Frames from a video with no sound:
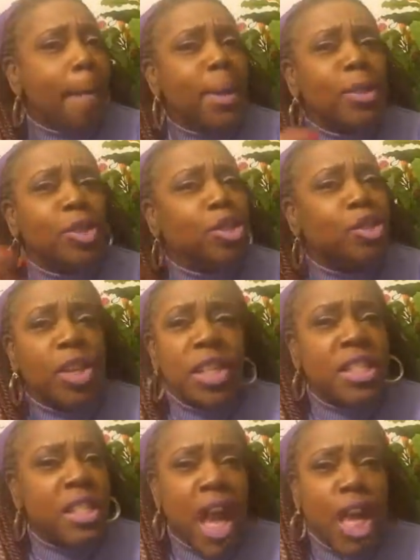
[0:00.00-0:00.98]
but you're
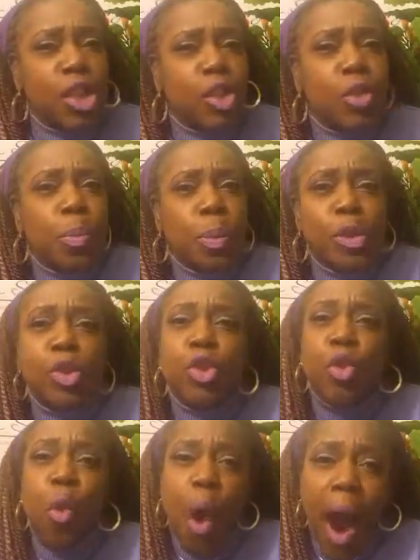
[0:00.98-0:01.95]
just not super
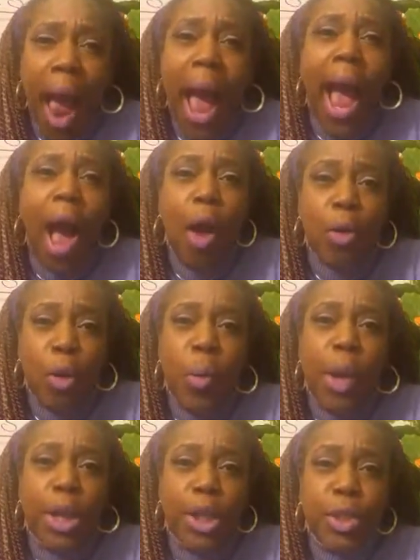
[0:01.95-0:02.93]
sure how you
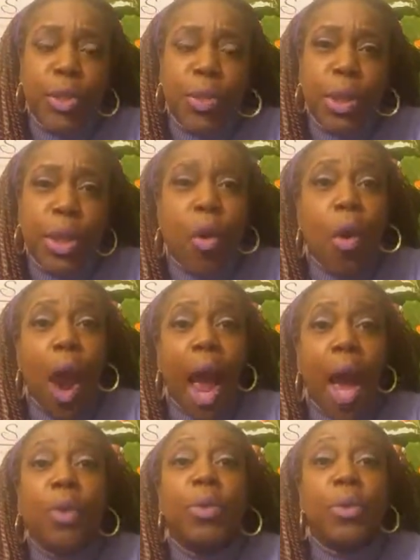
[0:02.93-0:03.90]
want to do it or
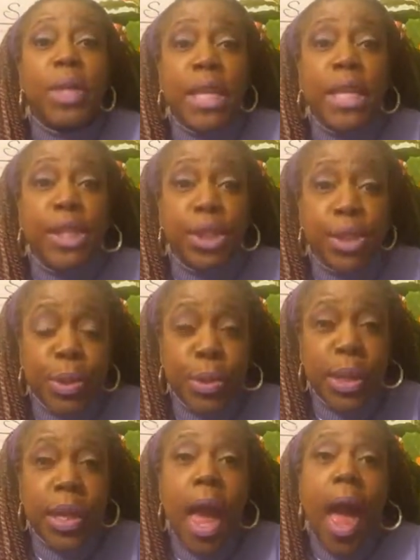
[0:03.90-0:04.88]
how you need to
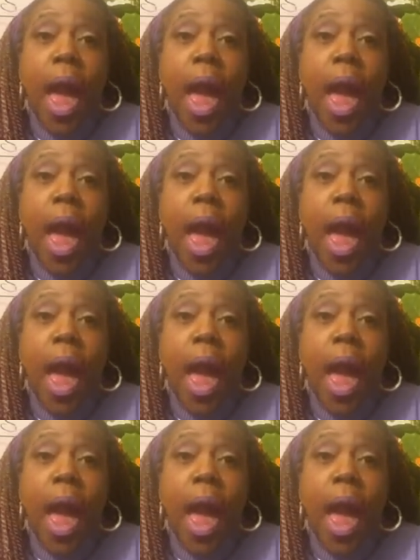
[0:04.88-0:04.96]
do it.